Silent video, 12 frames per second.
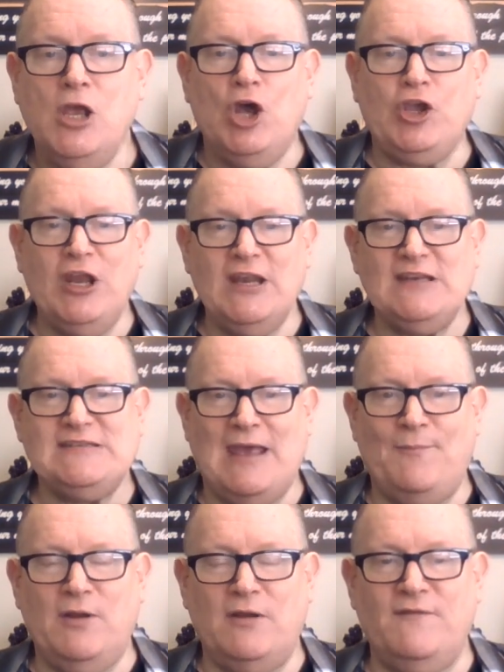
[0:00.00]
A good
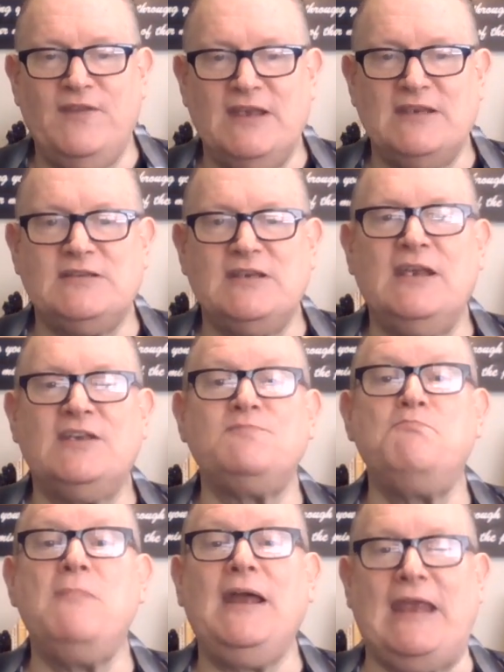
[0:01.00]
example of this is
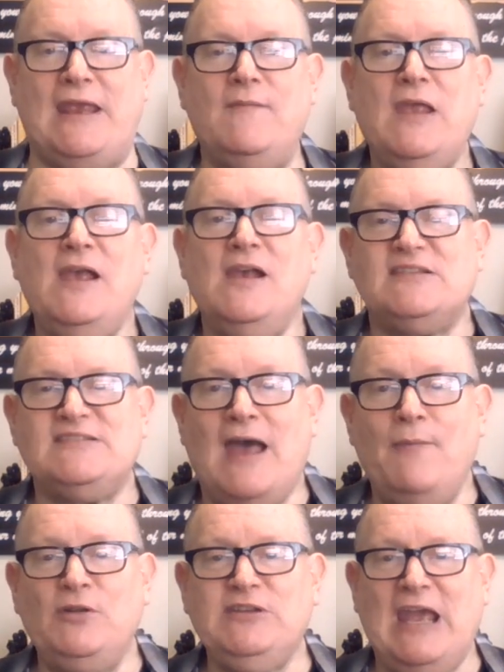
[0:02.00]
money.
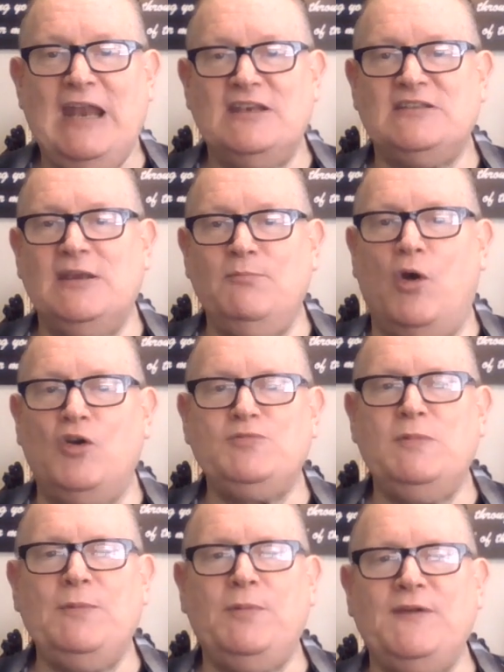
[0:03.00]
Simultaneously,
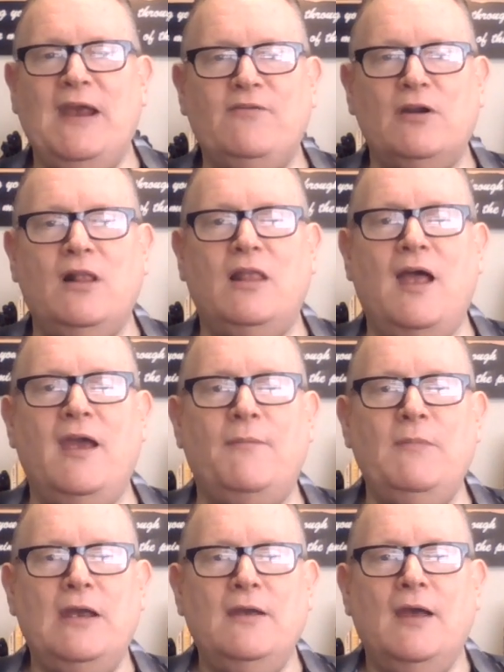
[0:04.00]
most people never
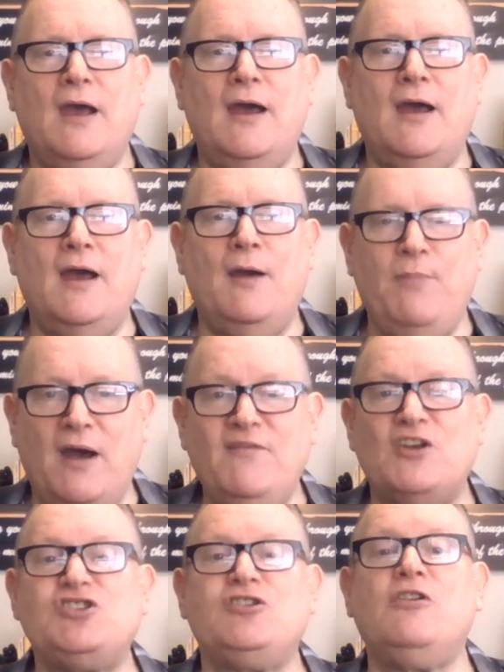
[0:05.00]
climb uh, above
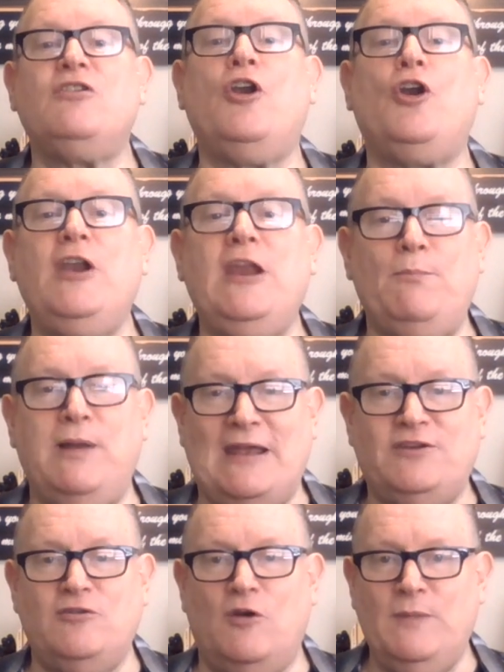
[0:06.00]
a certain earning
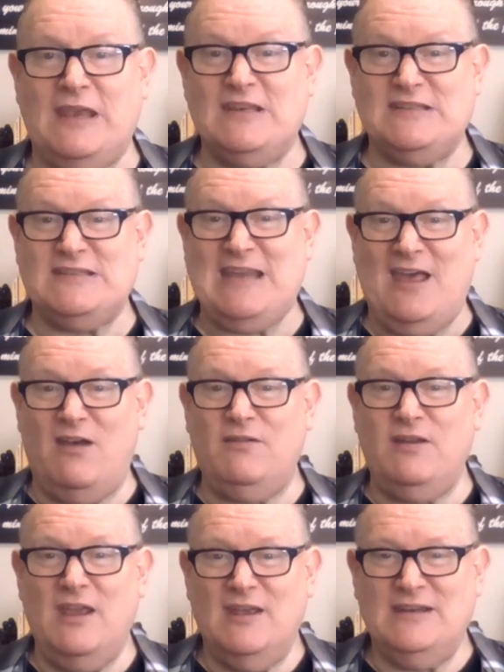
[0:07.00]
plateau because
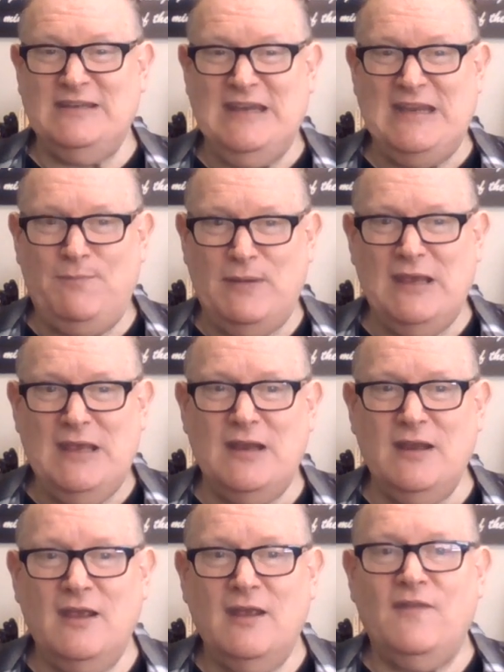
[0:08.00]
down deep
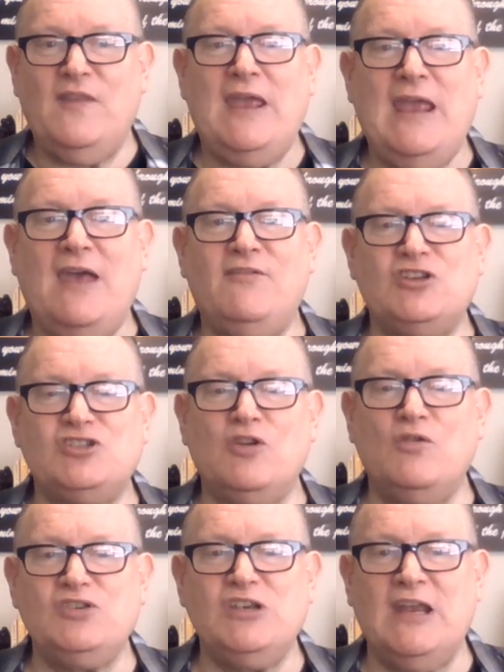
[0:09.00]
in they have
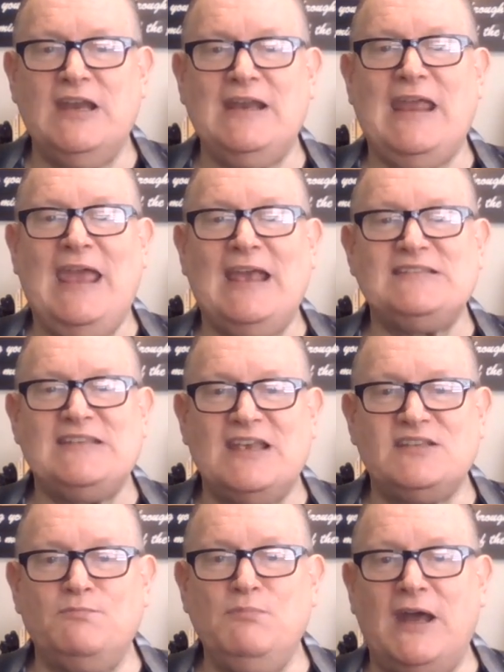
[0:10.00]
associated
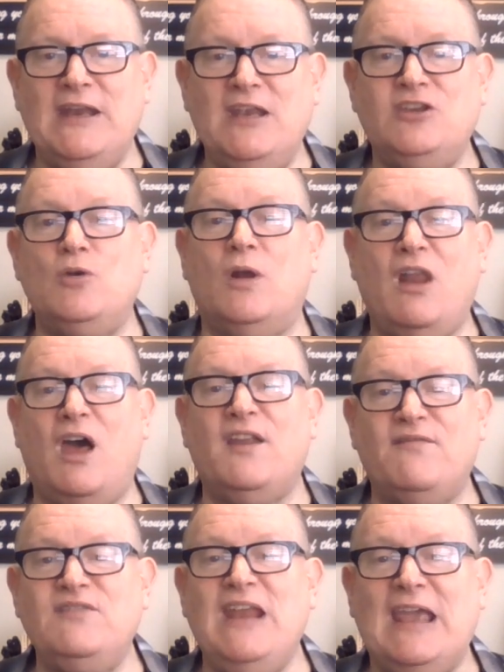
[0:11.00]
excess money to a lot
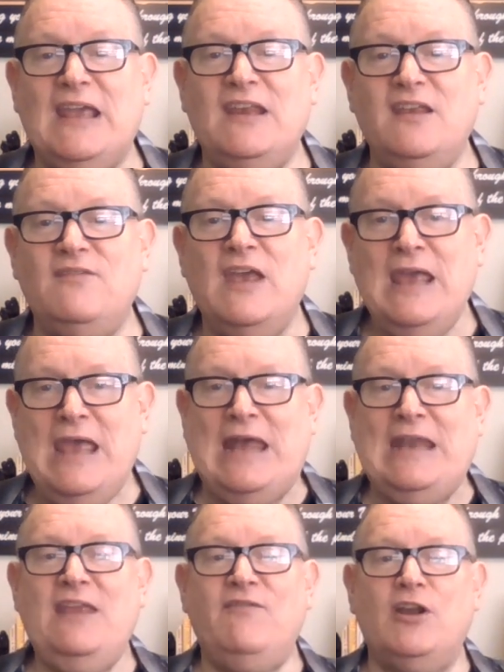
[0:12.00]
of negative
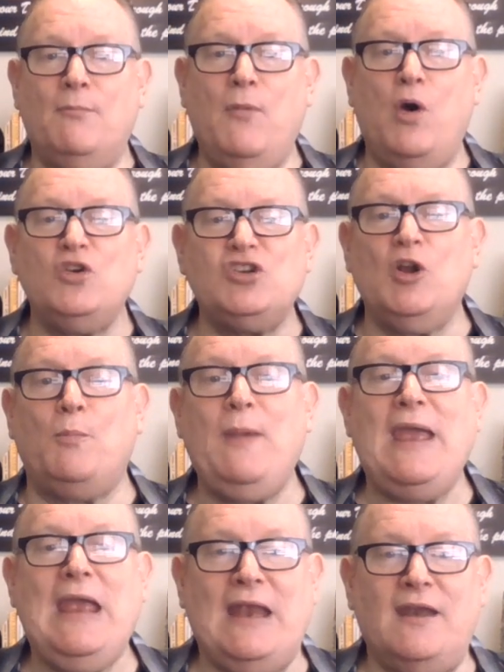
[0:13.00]
and even emotional
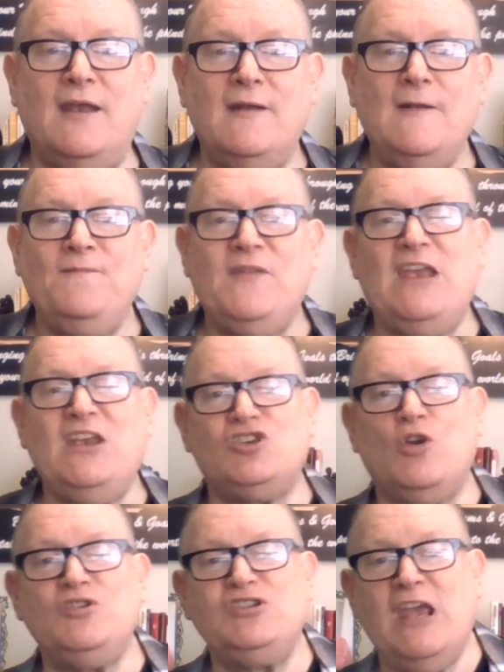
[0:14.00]
pain. They
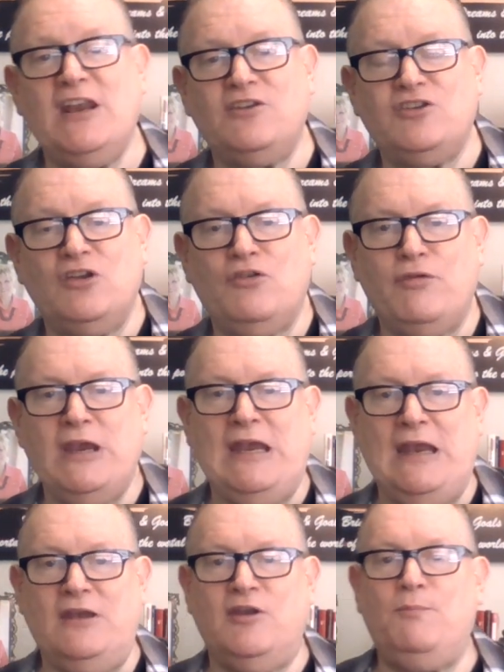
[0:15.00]
associate it to
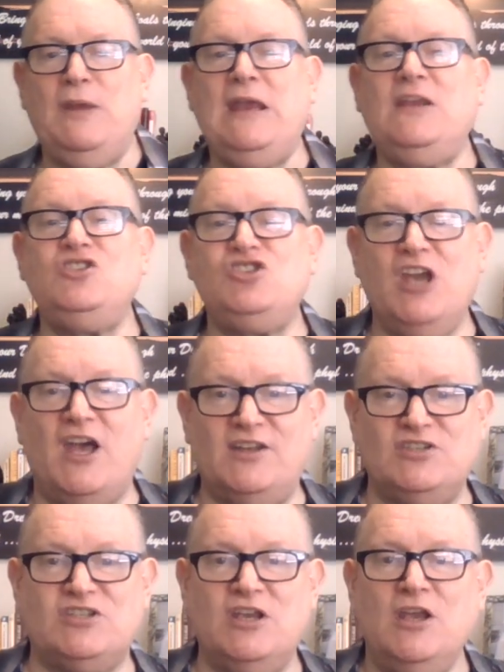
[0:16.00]
greed, to being
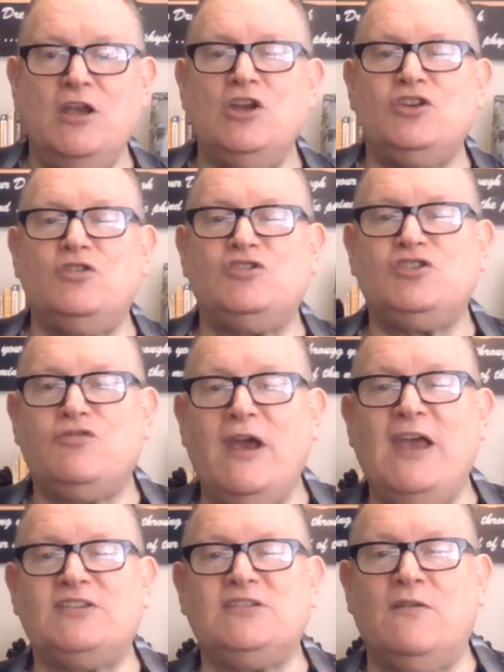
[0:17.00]
judged, to
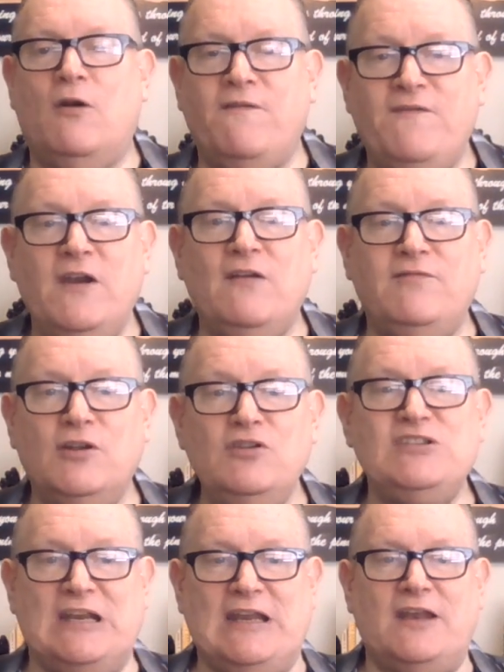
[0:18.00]
stress and or fear of
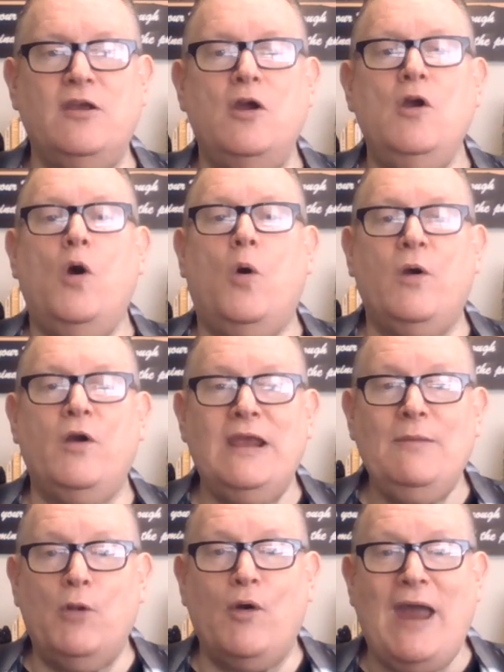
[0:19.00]
losing it, or
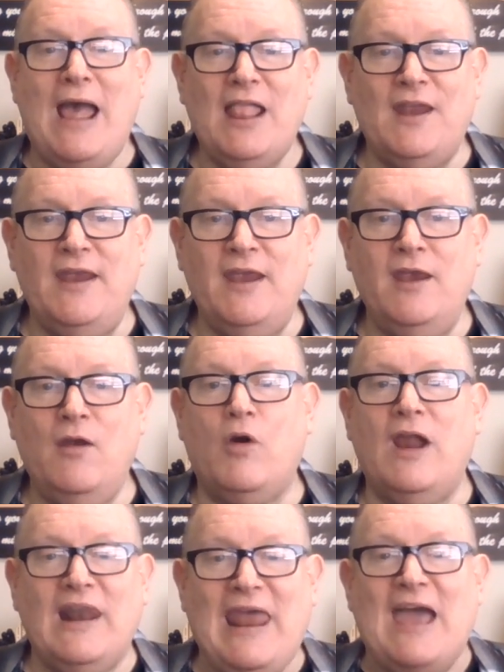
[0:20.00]
immorality
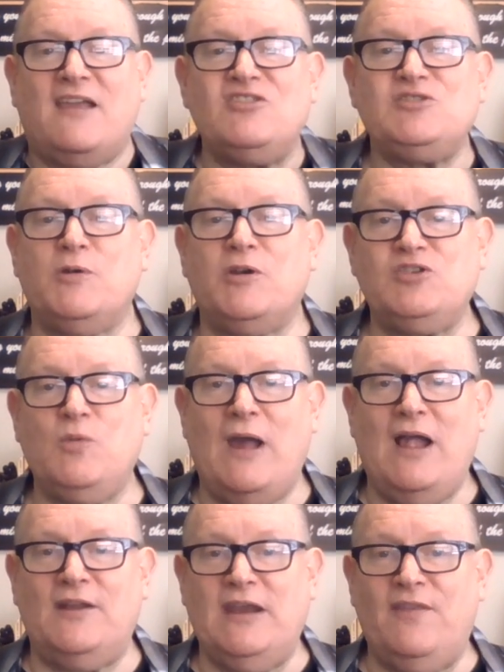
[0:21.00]
or a lack of
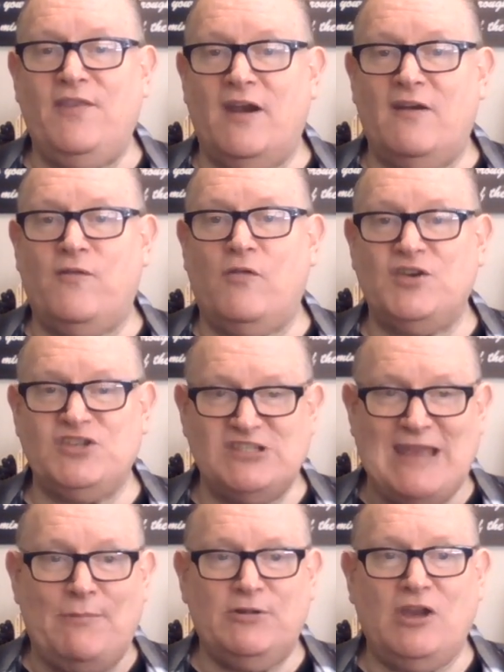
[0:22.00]
spirituality, and therefore
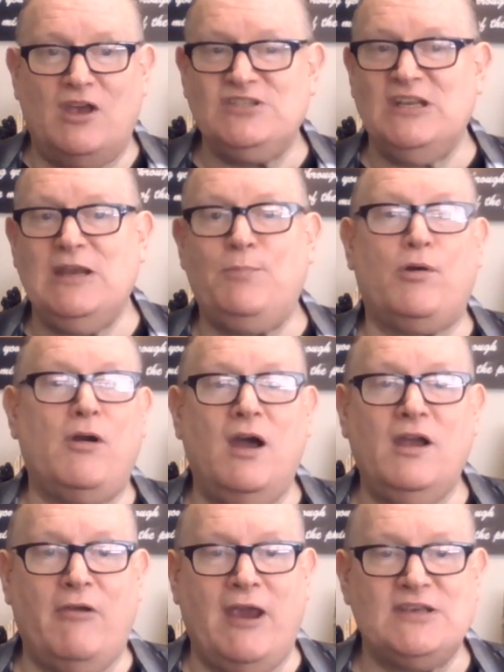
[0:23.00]
sabotage any
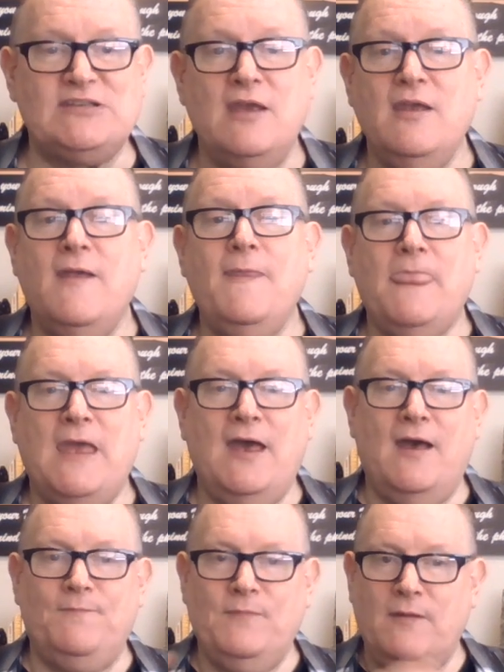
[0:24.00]
progress
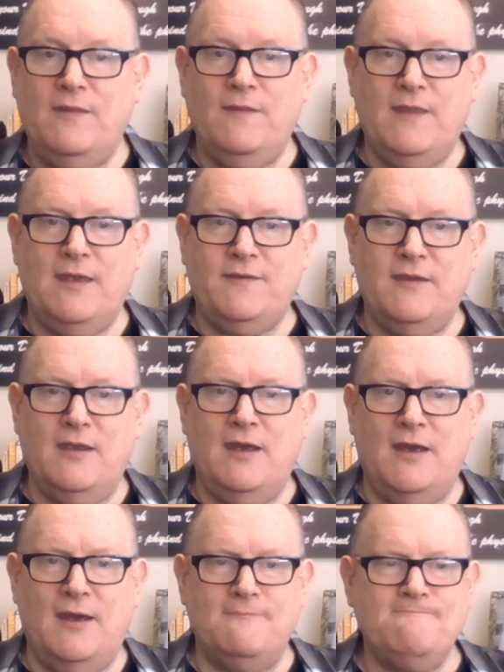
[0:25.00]
um, that
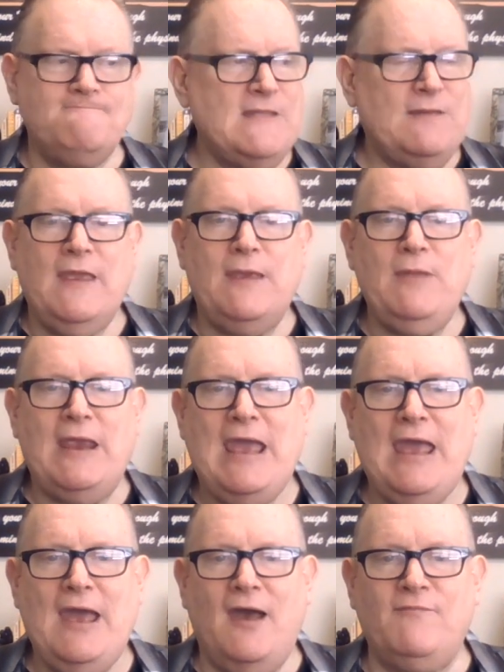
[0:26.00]
um, they may
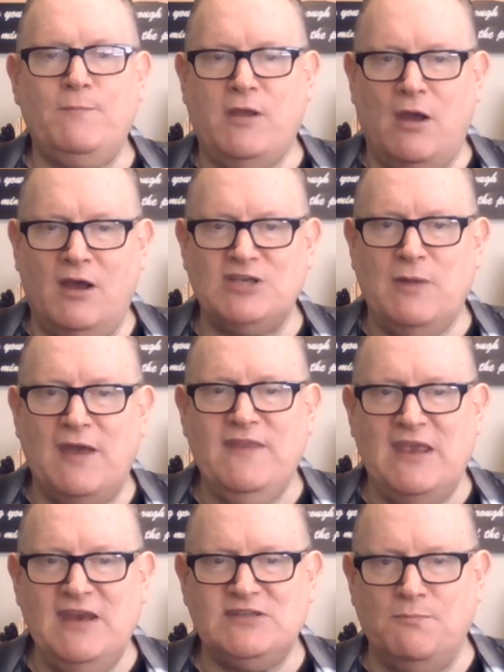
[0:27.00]
have caused by
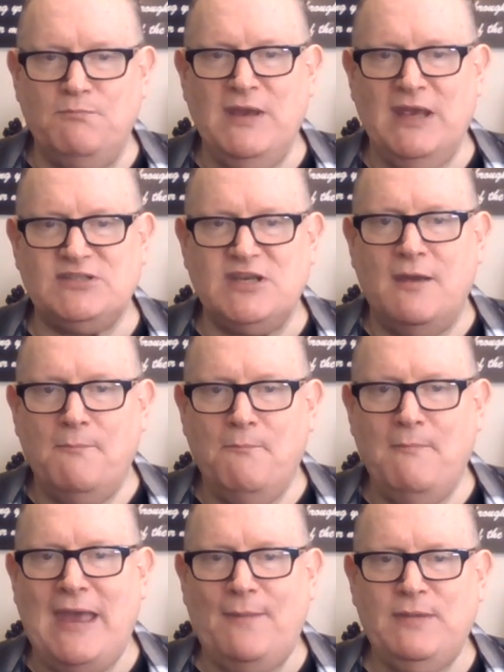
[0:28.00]
these mixed
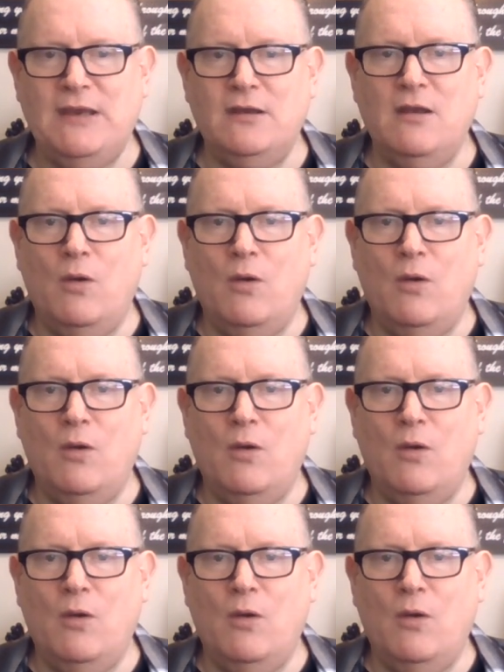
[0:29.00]
mapping